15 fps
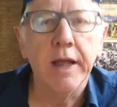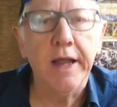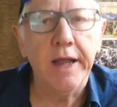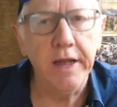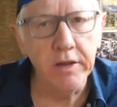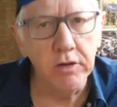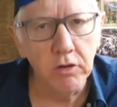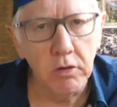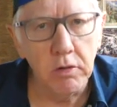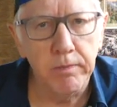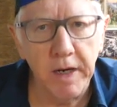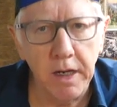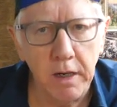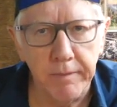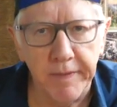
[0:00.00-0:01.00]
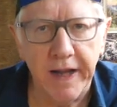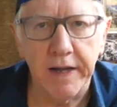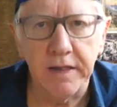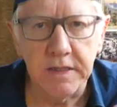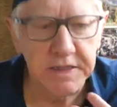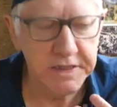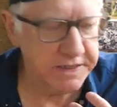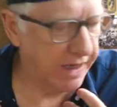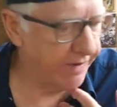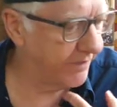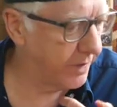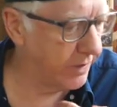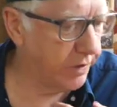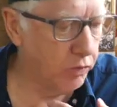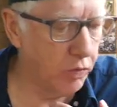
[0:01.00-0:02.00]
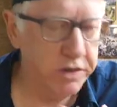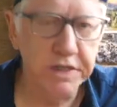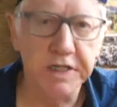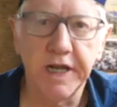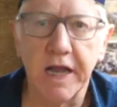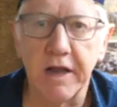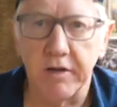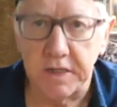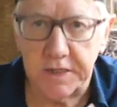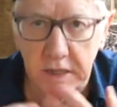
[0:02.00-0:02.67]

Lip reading: in your bar bag the stuff that you want to carry?